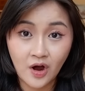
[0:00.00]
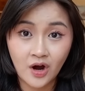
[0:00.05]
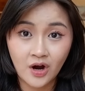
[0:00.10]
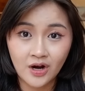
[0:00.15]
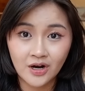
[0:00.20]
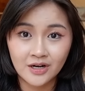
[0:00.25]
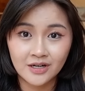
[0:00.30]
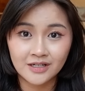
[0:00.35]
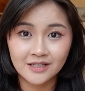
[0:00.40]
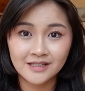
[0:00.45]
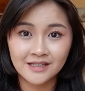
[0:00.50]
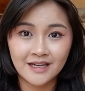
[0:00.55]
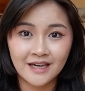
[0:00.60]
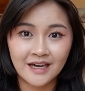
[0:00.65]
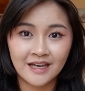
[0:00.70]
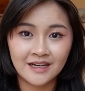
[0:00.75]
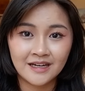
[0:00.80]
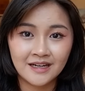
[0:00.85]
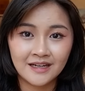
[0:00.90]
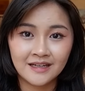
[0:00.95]
art
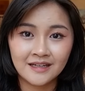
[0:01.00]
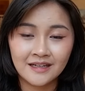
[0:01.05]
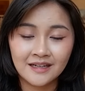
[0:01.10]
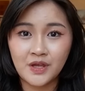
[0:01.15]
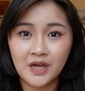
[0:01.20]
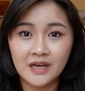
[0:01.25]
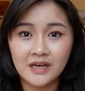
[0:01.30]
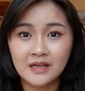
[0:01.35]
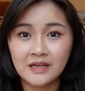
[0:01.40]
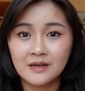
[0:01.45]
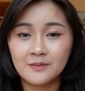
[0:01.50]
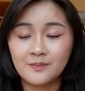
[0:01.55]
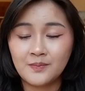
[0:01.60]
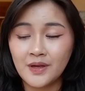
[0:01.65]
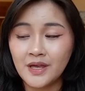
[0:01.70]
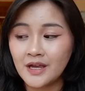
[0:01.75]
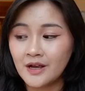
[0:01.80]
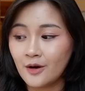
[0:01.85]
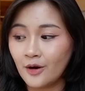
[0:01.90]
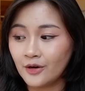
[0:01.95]
and getting
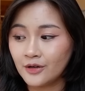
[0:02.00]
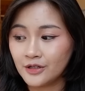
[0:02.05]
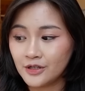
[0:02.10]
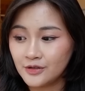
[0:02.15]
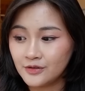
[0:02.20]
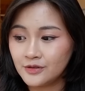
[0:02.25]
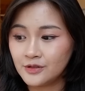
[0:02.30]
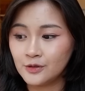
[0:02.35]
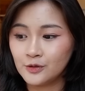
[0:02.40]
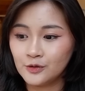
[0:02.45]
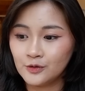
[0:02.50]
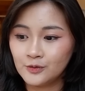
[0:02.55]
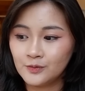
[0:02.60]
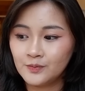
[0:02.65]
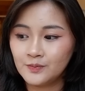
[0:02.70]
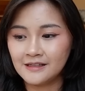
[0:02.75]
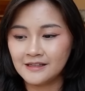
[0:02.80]
big on YouTube.